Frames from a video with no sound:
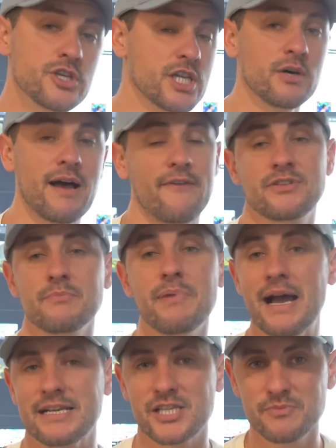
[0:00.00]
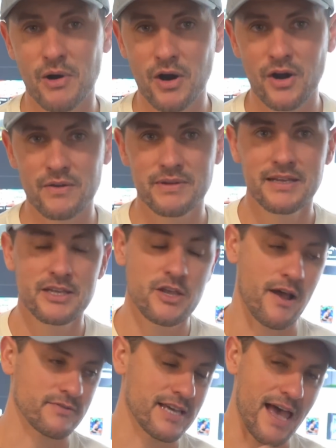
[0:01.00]
still have to buy smart,
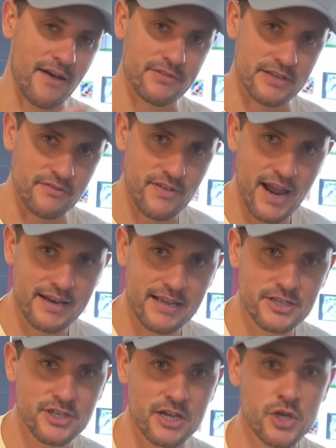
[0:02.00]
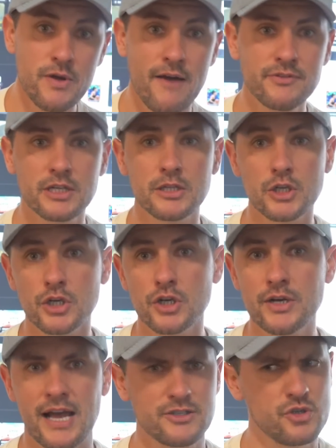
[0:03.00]
you have to have an advantage, and you have to
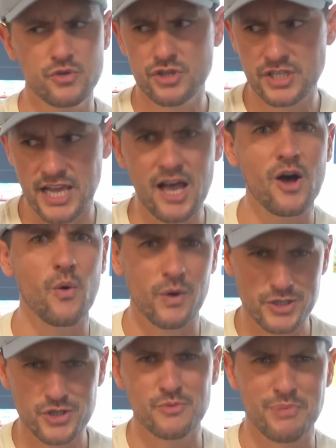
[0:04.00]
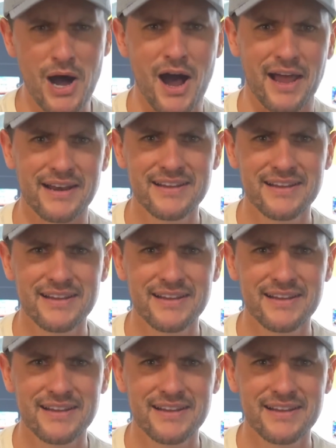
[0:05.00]
learn how to sell what you bought.